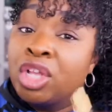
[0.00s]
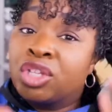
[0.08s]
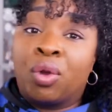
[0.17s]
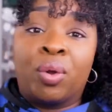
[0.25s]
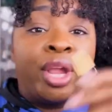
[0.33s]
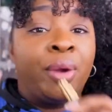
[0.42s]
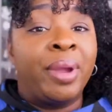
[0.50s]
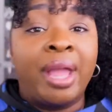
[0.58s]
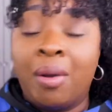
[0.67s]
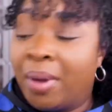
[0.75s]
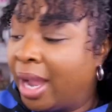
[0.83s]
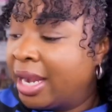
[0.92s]
So here we
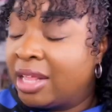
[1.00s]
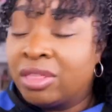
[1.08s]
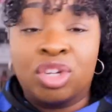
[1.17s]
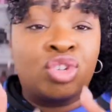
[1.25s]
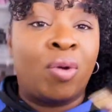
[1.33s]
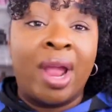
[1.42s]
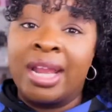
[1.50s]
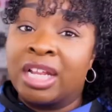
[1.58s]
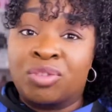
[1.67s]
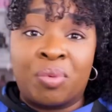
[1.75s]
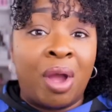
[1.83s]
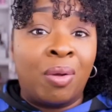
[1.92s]
go, honey. The train
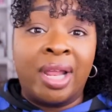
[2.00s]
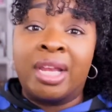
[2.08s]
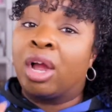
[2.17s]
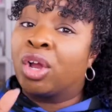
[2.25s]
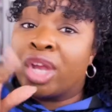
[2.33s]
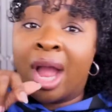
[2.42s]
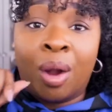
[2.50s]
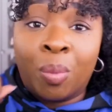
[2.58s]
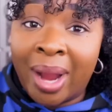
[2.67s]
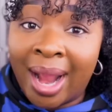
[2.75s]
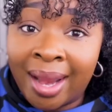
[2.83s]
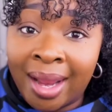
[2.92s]
is rolling. Are y'all
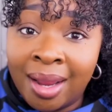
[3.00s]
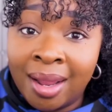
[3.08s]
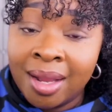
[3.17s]
ready?